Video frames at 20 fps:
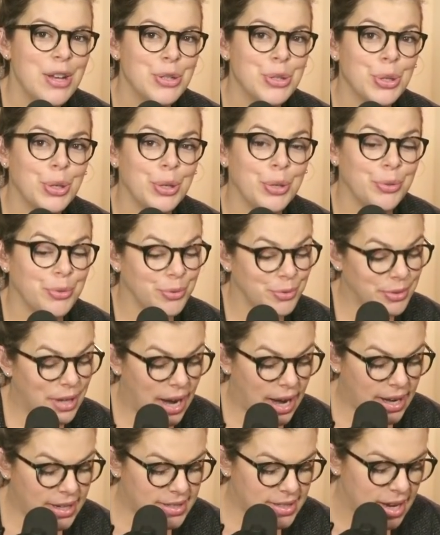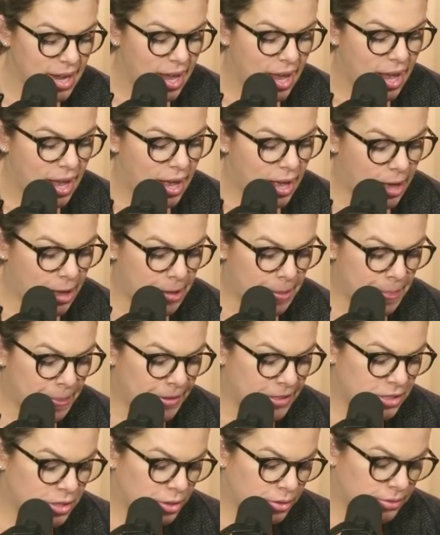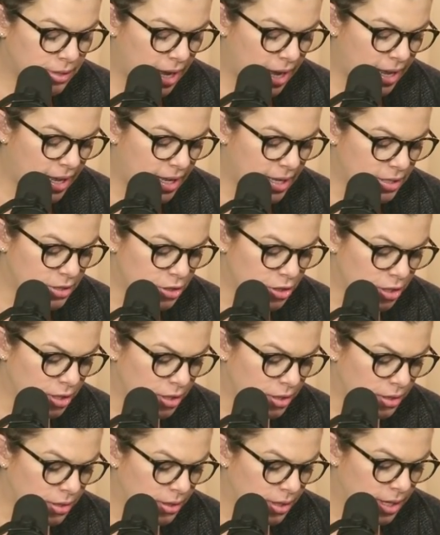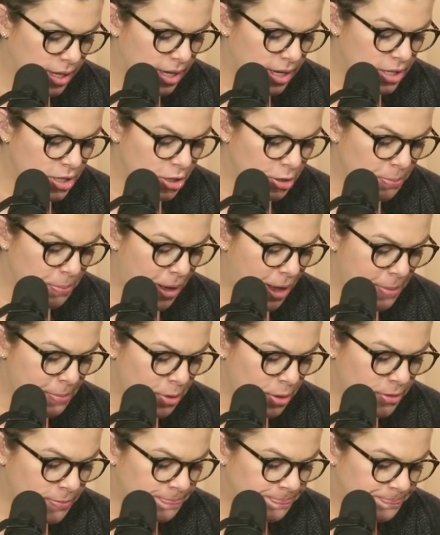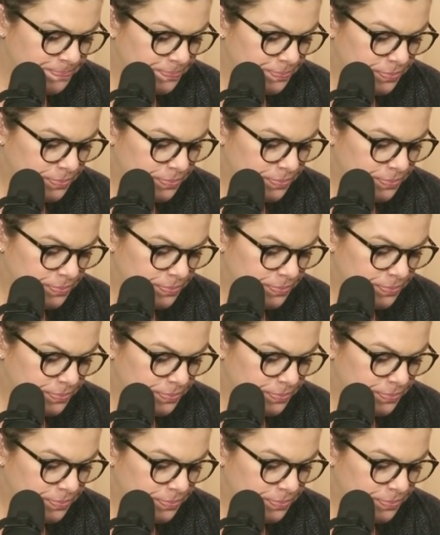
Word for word: to write in your Bible.